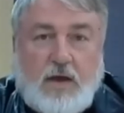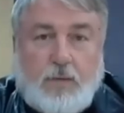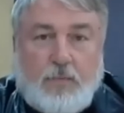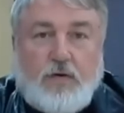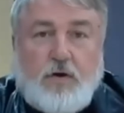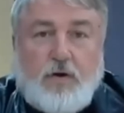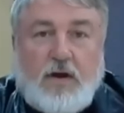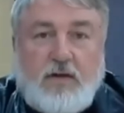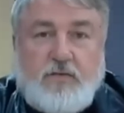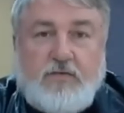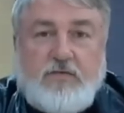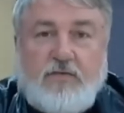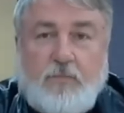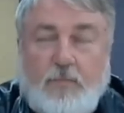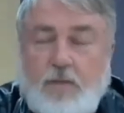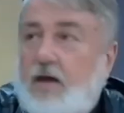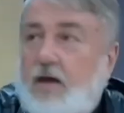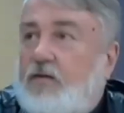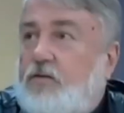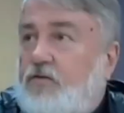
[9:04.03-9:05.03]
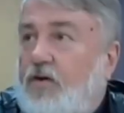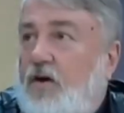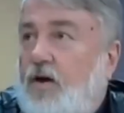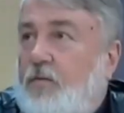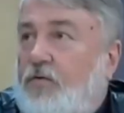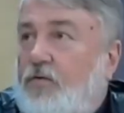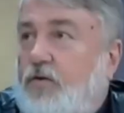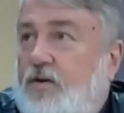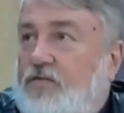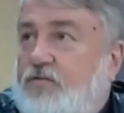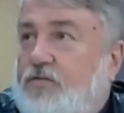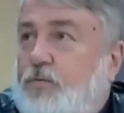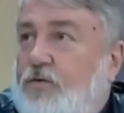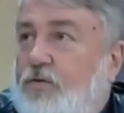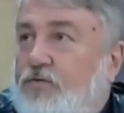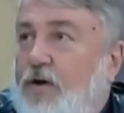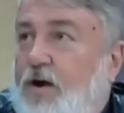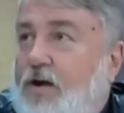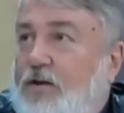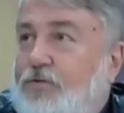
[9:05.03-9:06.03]
priest, about the time Cresta
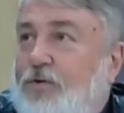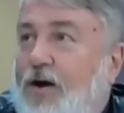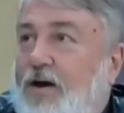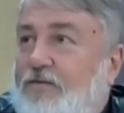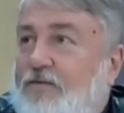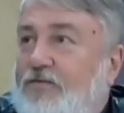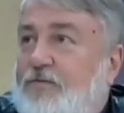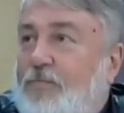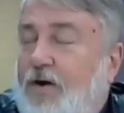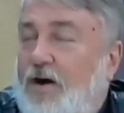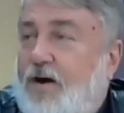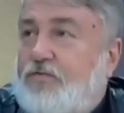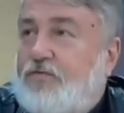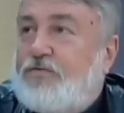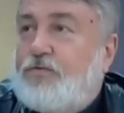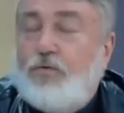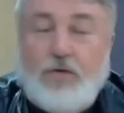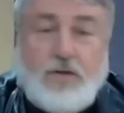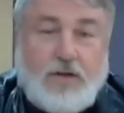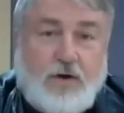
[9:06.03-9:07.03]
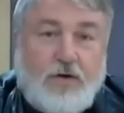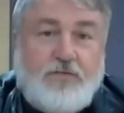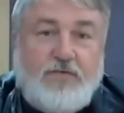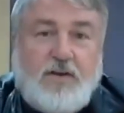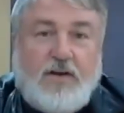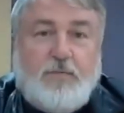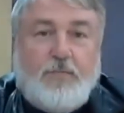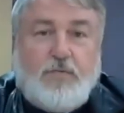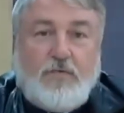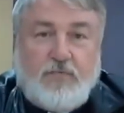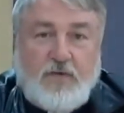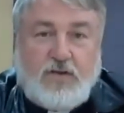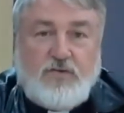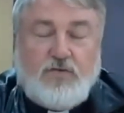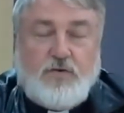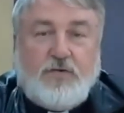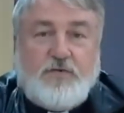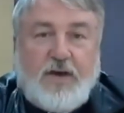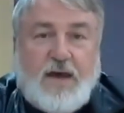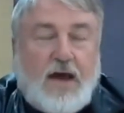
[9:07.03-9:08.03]
was graduating from high school, I was in a
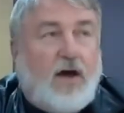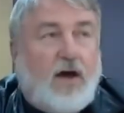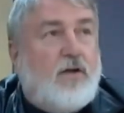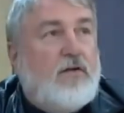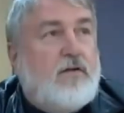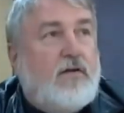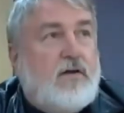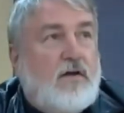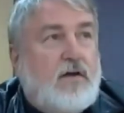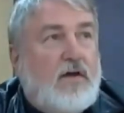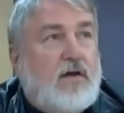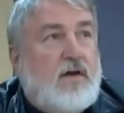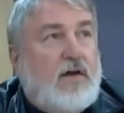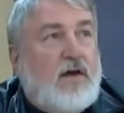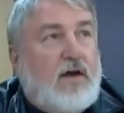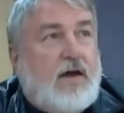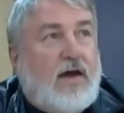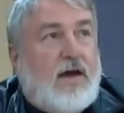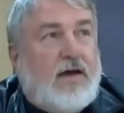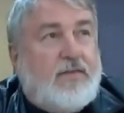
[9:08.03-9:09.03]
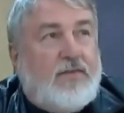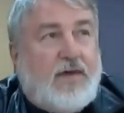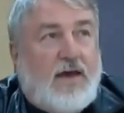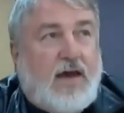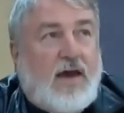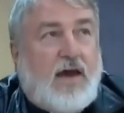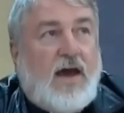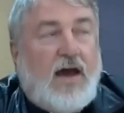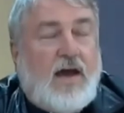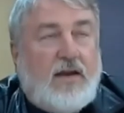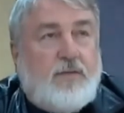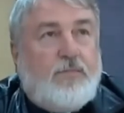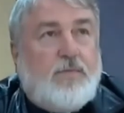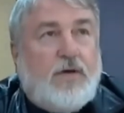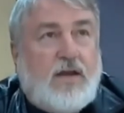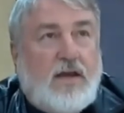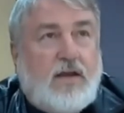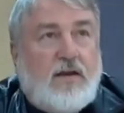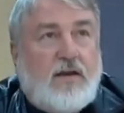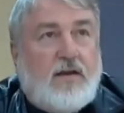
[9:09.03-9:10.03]
provincial town and there had
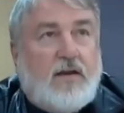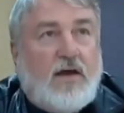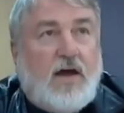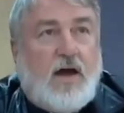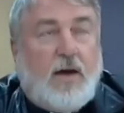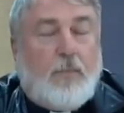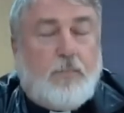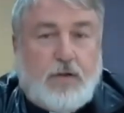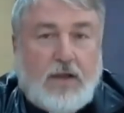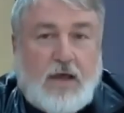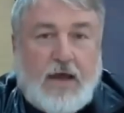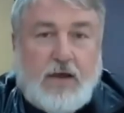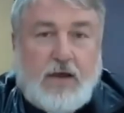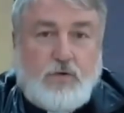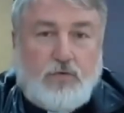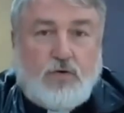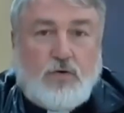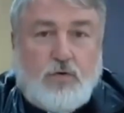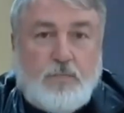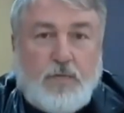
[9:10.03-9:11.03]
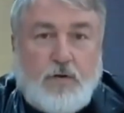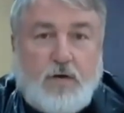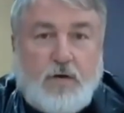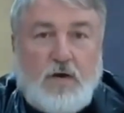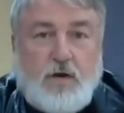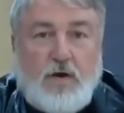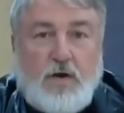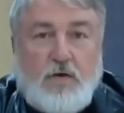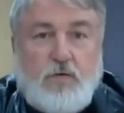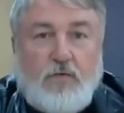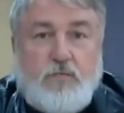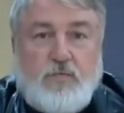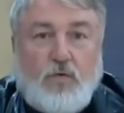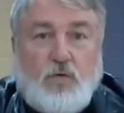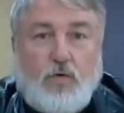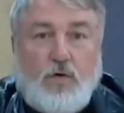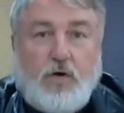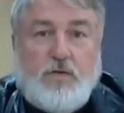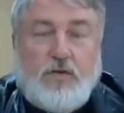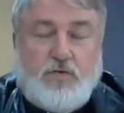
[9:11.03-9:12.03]
been a play group
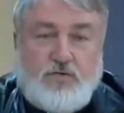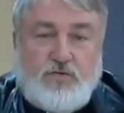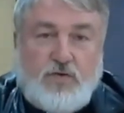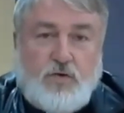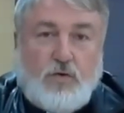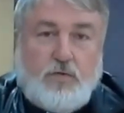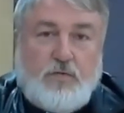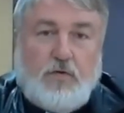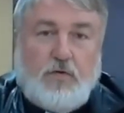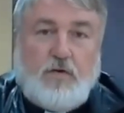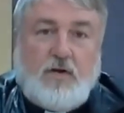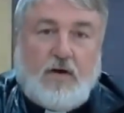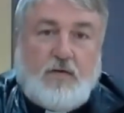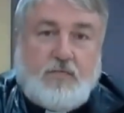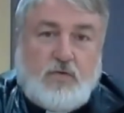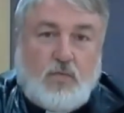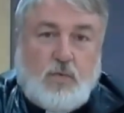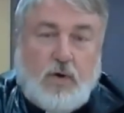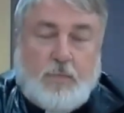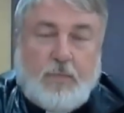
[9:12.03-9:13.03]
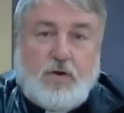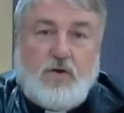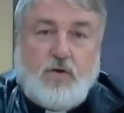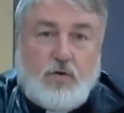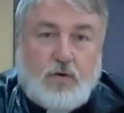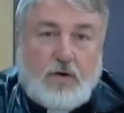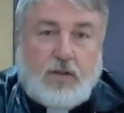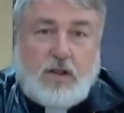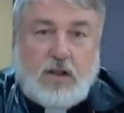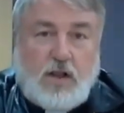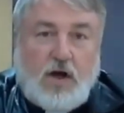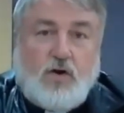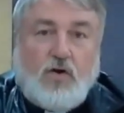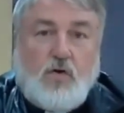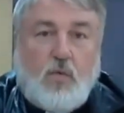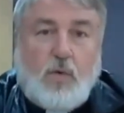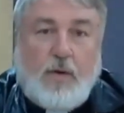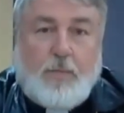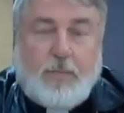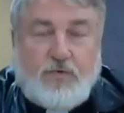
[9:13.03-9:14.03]
for the children of the women who were in the
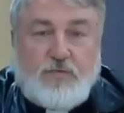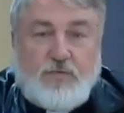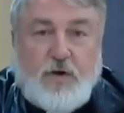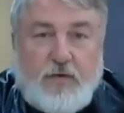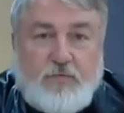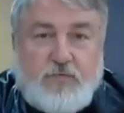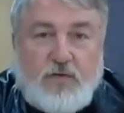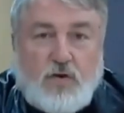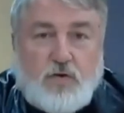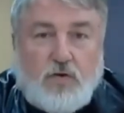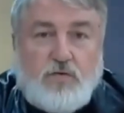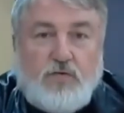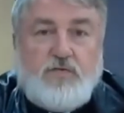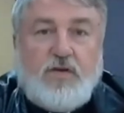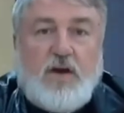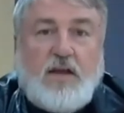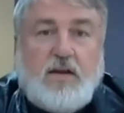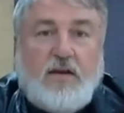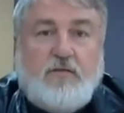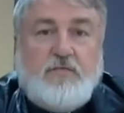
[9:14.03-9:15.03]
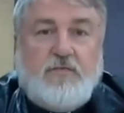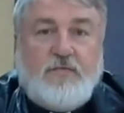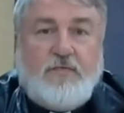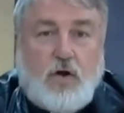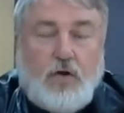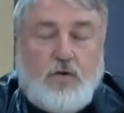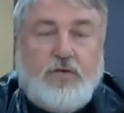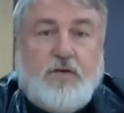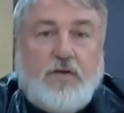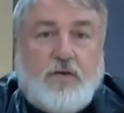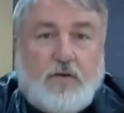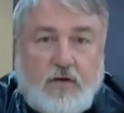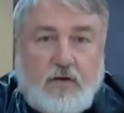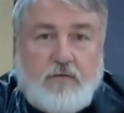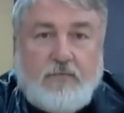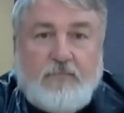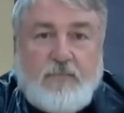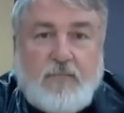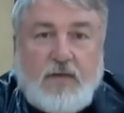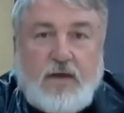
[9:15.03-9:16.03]
local women's refuge, and it folded
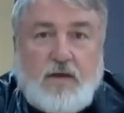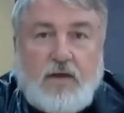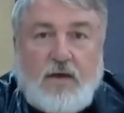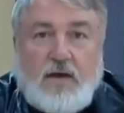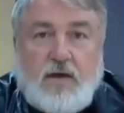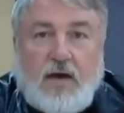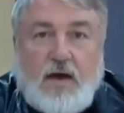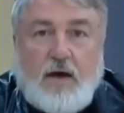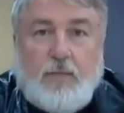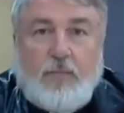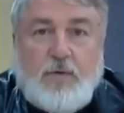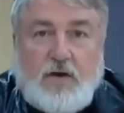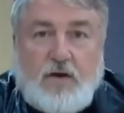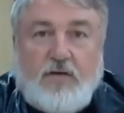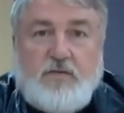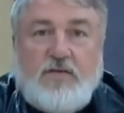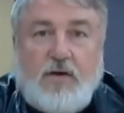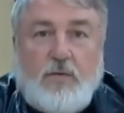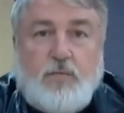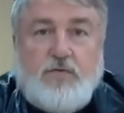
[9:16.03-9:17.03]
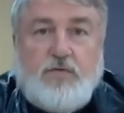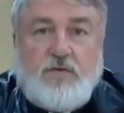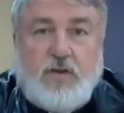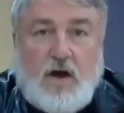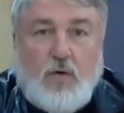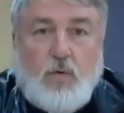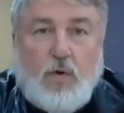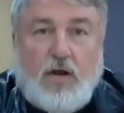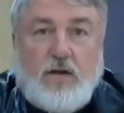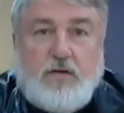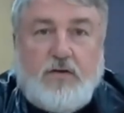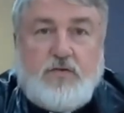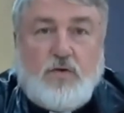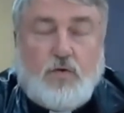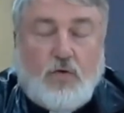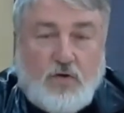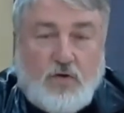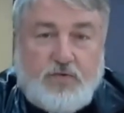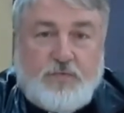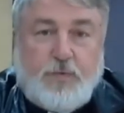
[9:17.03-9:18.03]
because there was no one to
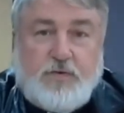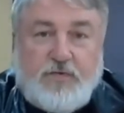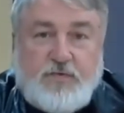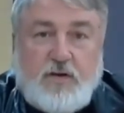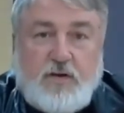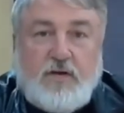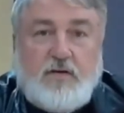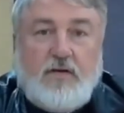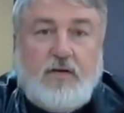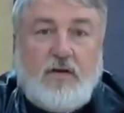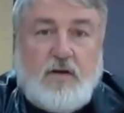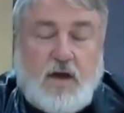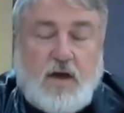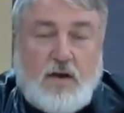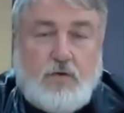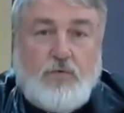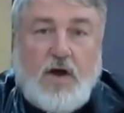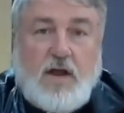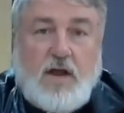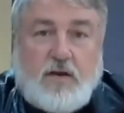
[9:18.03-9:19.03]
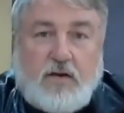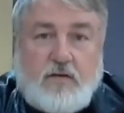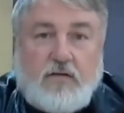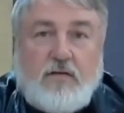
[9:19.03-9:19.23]
auspice it and run it.